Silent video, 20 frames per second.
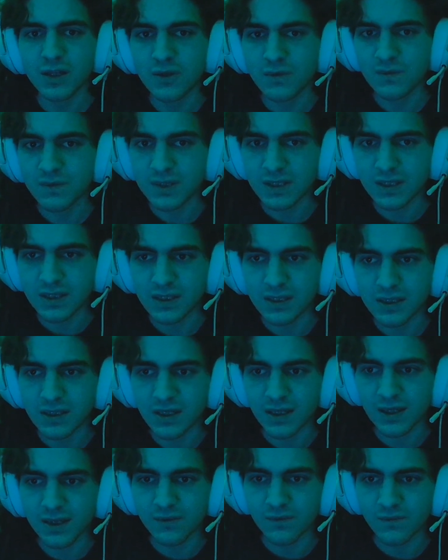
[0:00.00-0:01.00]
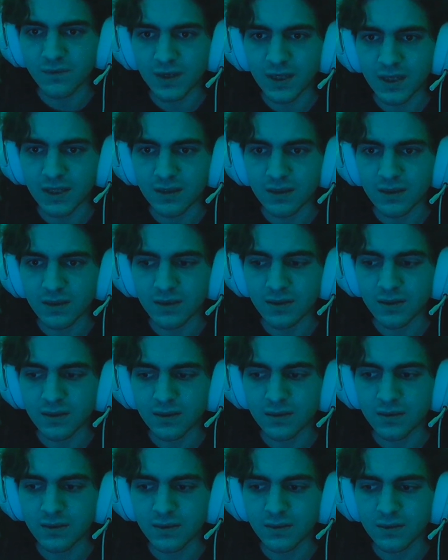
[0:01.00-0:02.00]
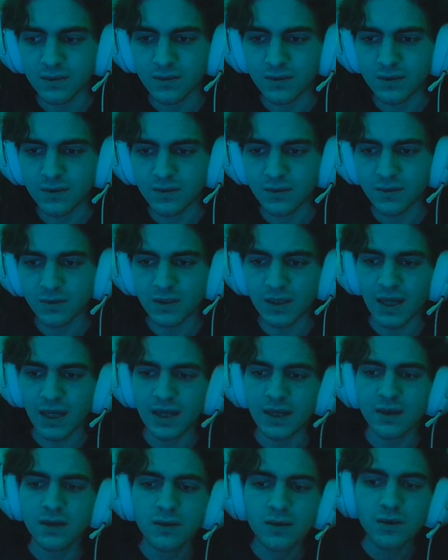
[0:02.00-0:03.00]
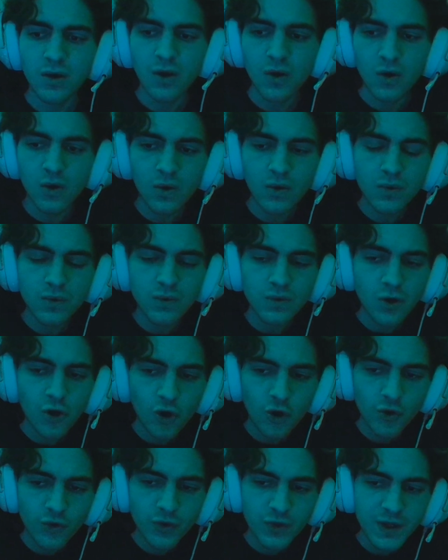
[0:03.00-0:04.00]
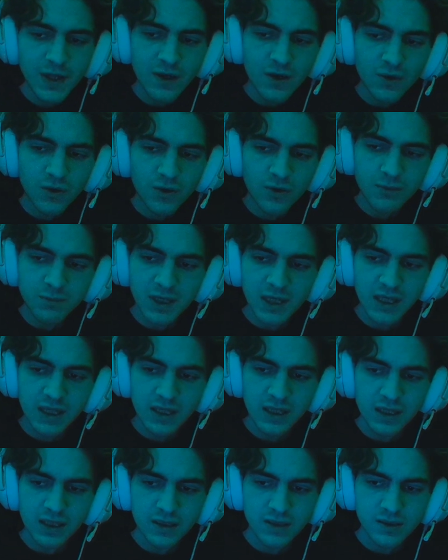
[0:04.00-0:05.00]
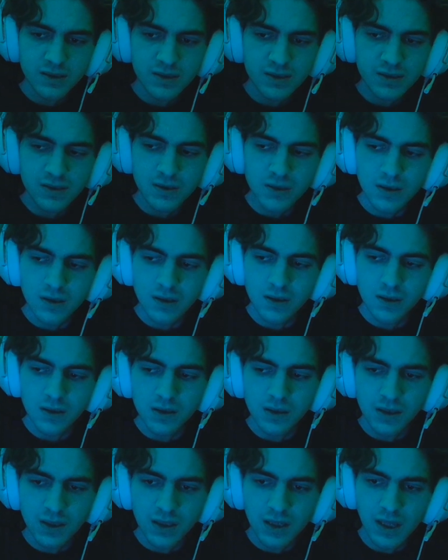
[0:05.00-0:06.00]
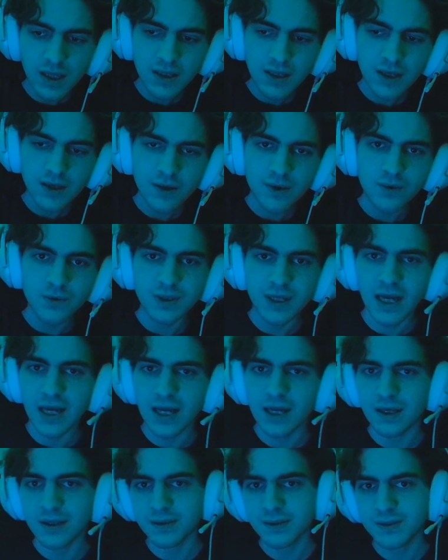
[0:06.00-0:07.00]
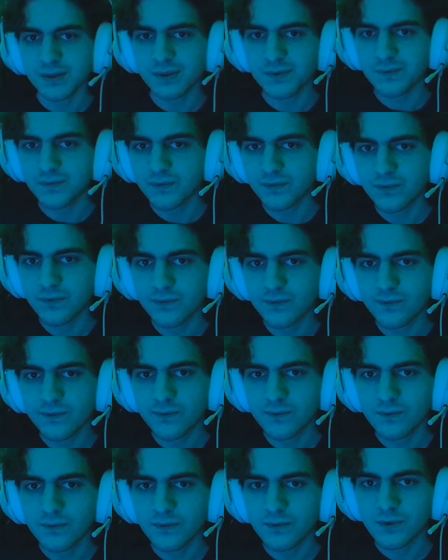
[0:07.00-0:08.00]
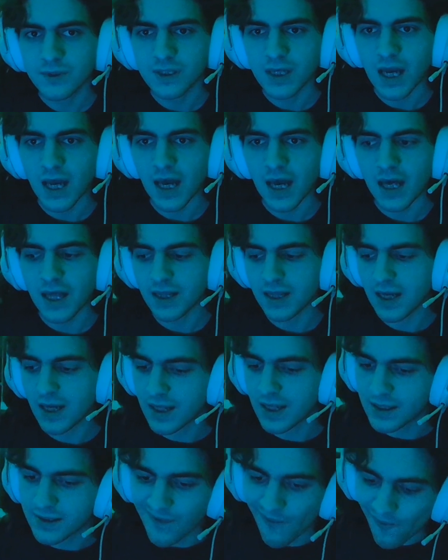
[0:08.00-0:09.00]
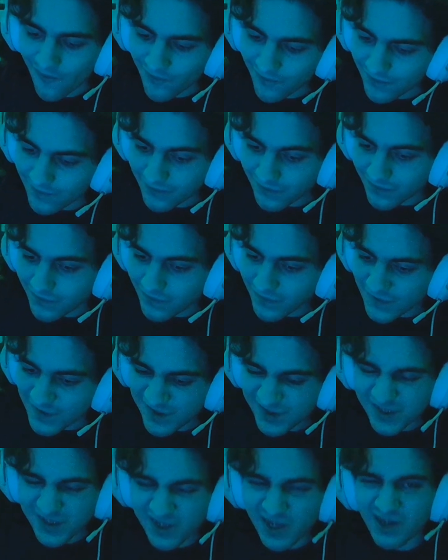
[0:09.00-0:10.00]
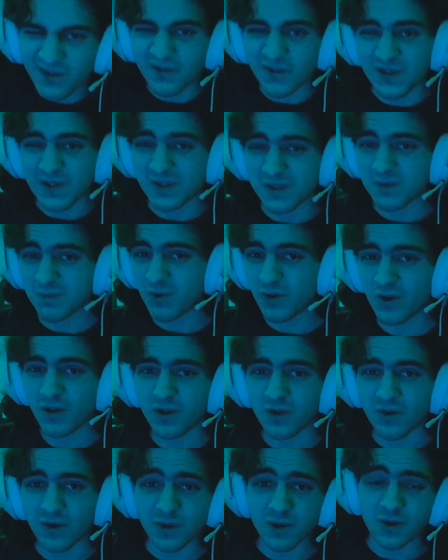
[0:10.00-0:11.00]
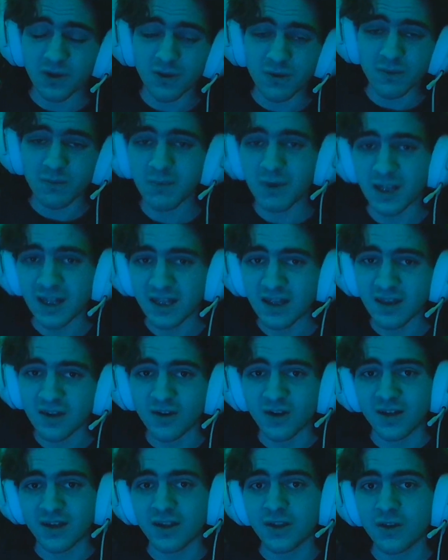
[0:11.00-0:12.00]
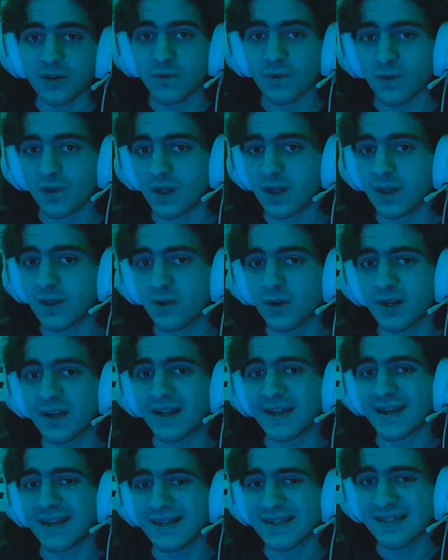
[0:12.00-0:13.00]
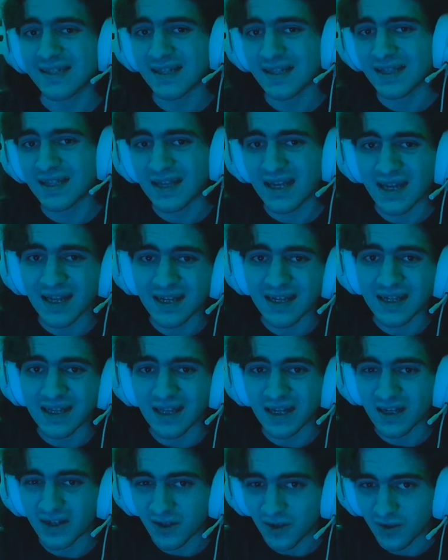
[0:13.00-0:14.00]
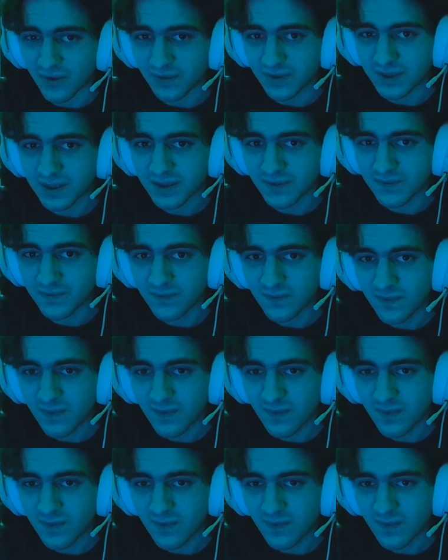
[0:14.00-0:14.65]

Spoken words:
Yuta and Rika like they hold pinkies, then they hold hands. And then sorry for the spoiler alert, but you think they're going to kiss at the end and they don't.